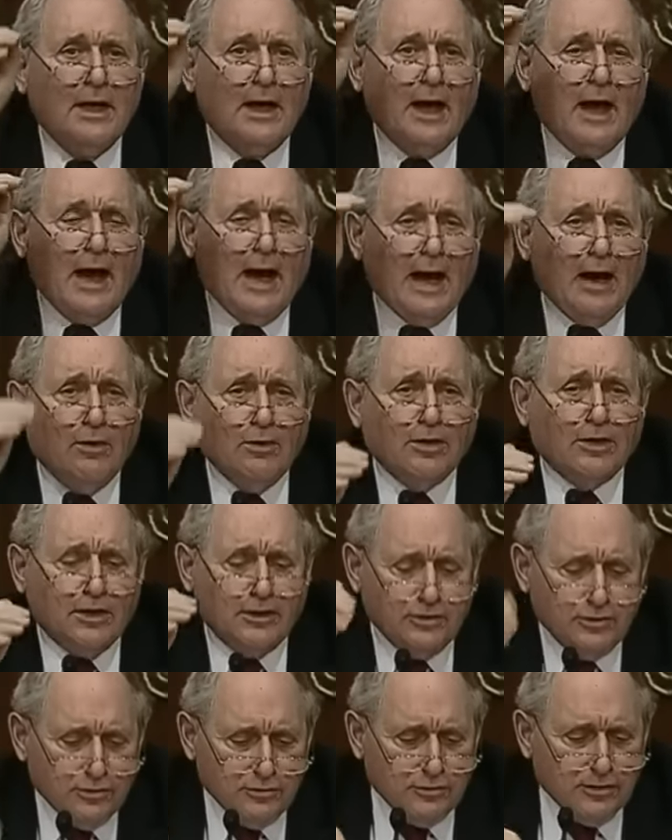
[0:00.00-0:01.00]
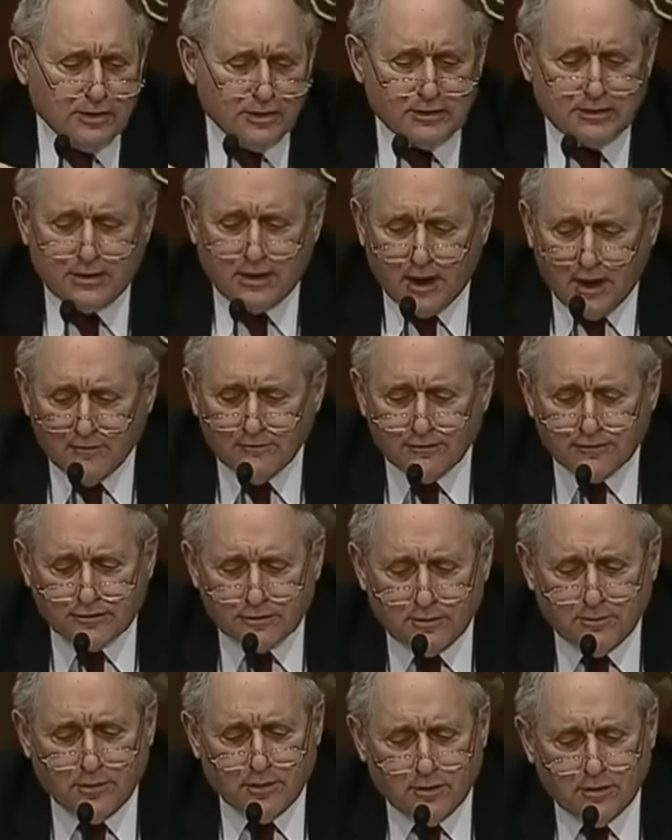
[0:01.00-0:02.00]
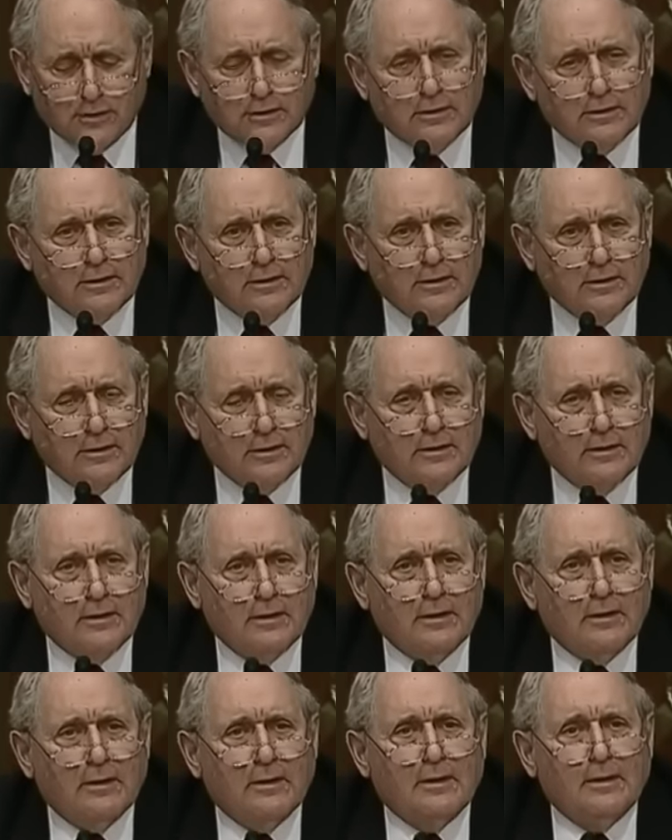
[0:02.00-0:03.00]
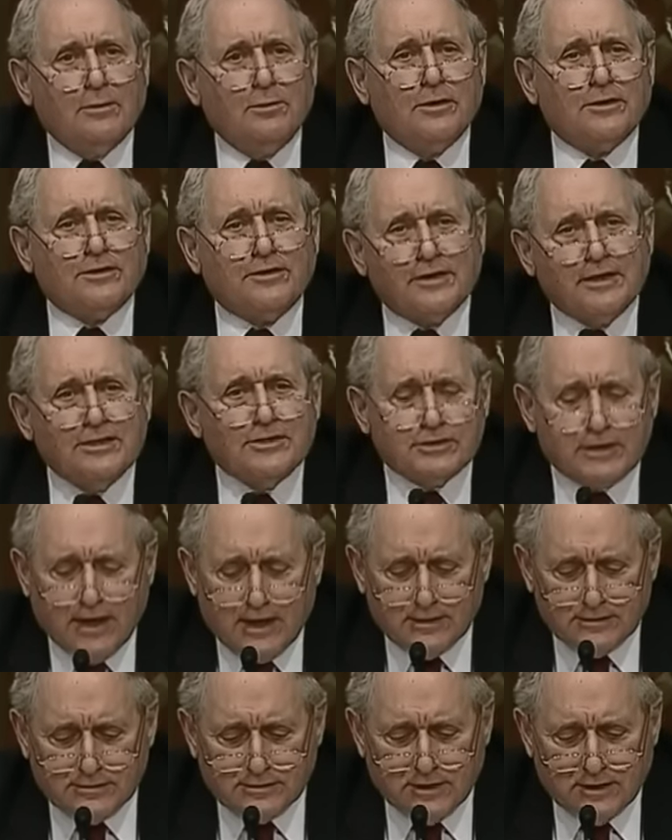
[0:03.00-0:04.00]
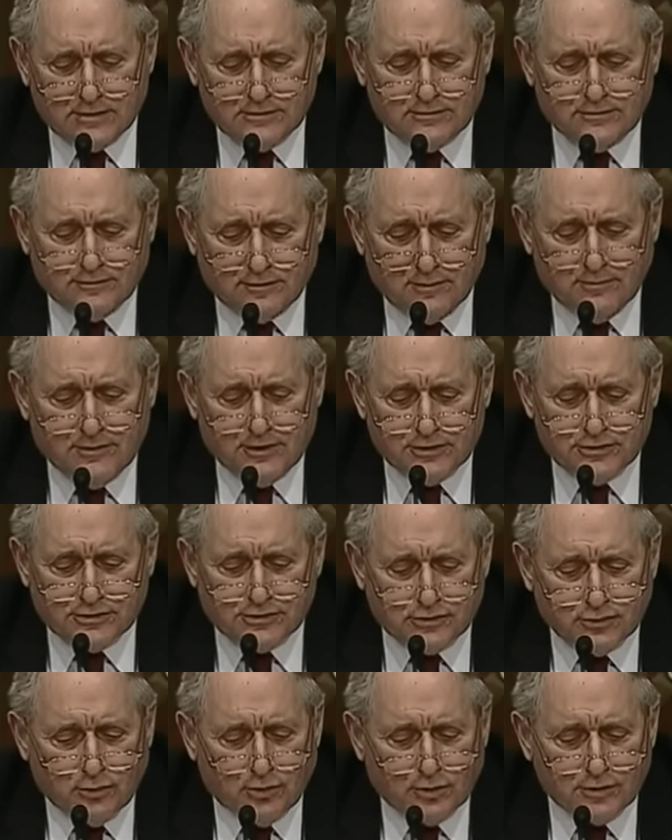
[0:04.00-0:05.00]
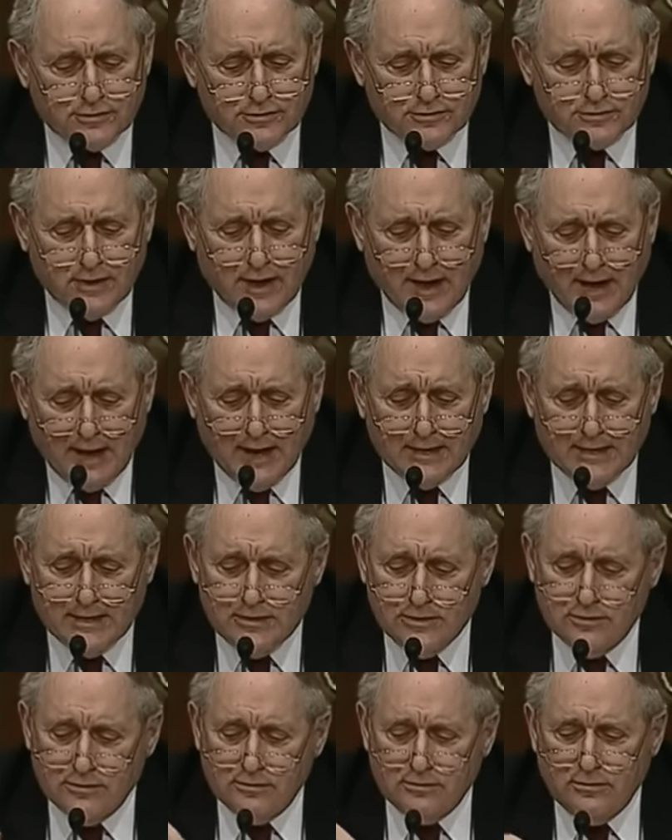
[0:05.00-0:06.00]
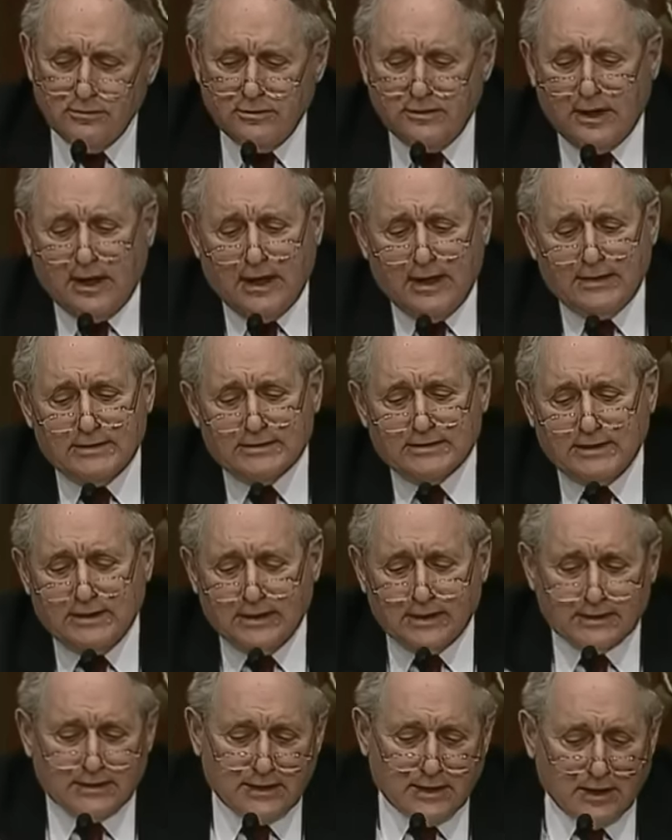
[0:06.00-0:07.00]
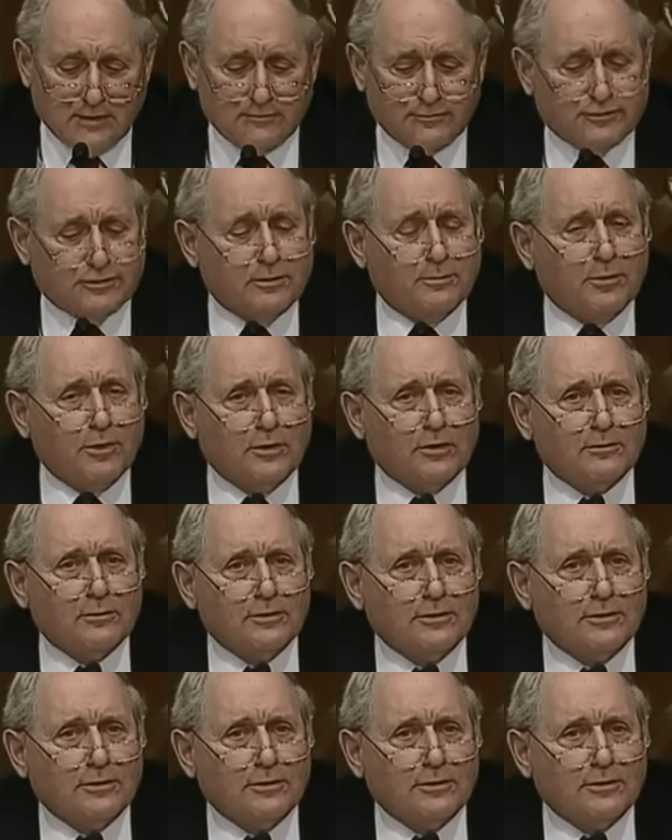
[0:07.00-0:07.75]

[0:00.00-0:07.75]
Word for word: How can you get comfortable with these assets from this source? How do you guys get comfortable?